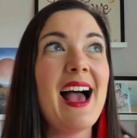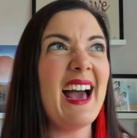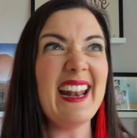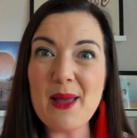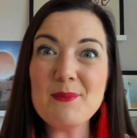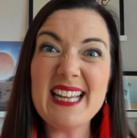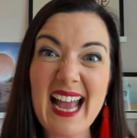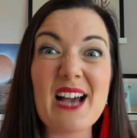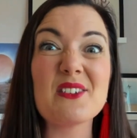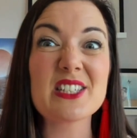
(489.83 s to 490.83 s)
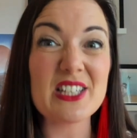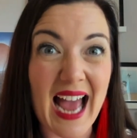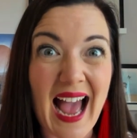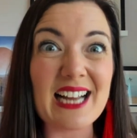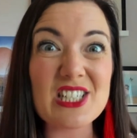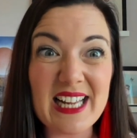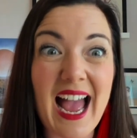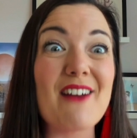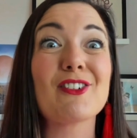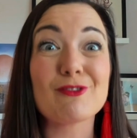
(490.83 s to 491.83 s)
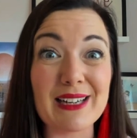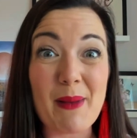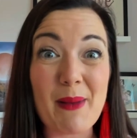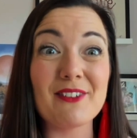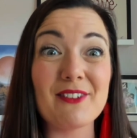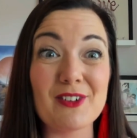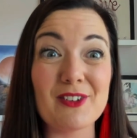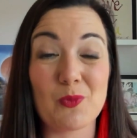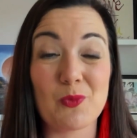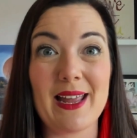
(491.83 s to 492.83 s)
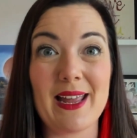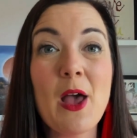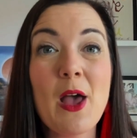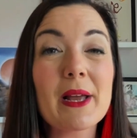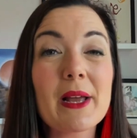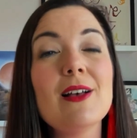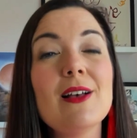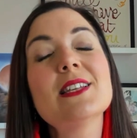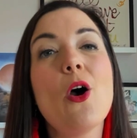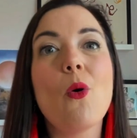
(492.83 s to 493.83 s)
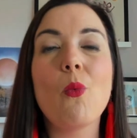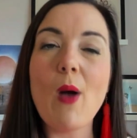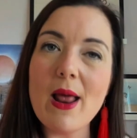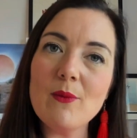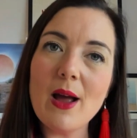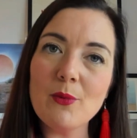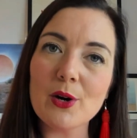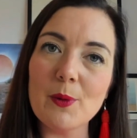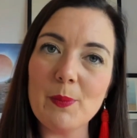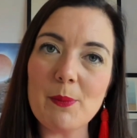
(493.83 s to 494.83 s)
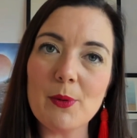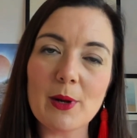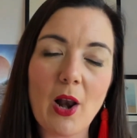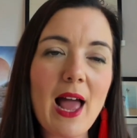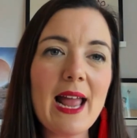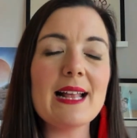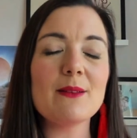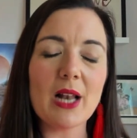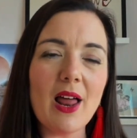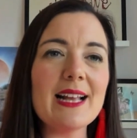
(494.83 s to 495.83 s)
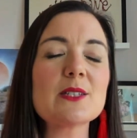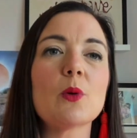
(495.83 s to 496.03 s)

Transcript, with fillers: An empty house could actually have really bad feng shui because when I work with people, client clients,